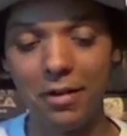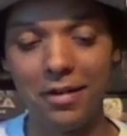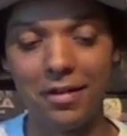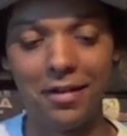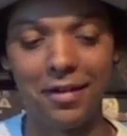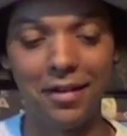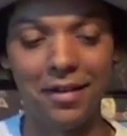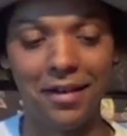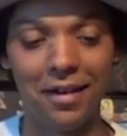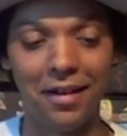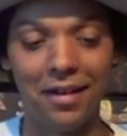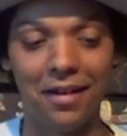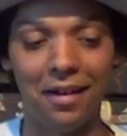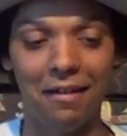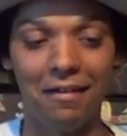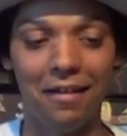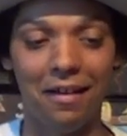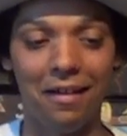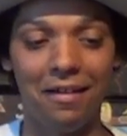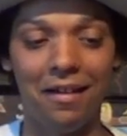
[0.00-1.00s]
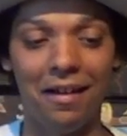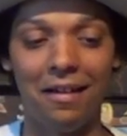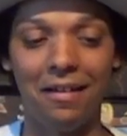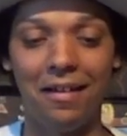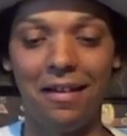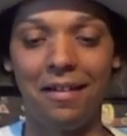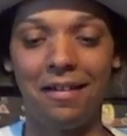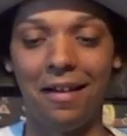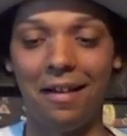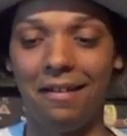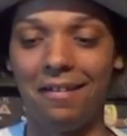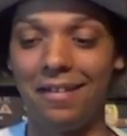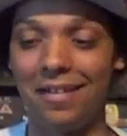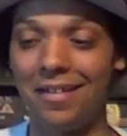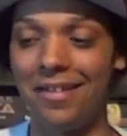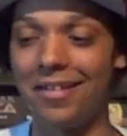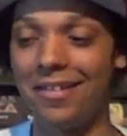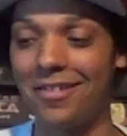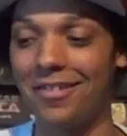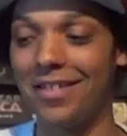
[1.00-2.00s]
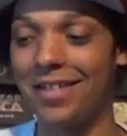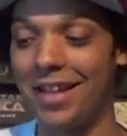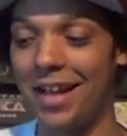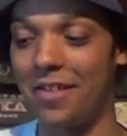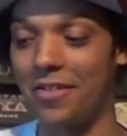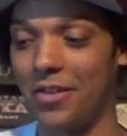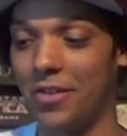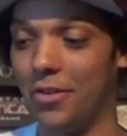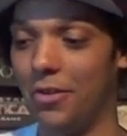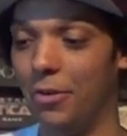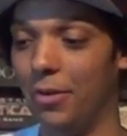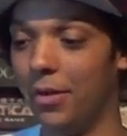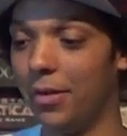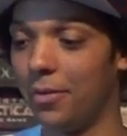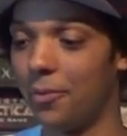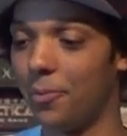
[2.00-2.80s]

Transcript: it looks like Guess Who.